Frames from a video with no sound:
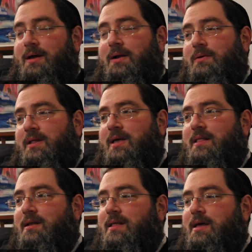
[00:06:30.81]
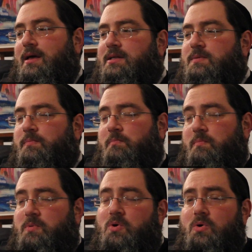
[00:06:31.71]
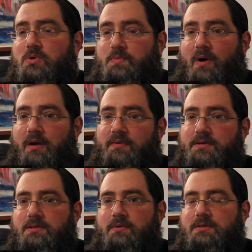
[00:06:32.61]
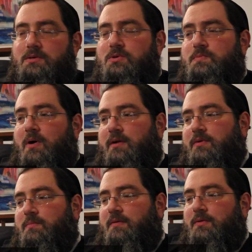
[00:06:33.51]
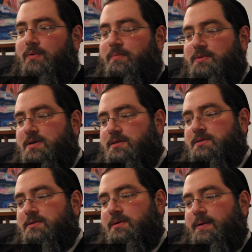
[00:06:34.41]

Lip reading: You know, at the end of the day, it's a huge part of history. It's a huge part of what Buffalo represents.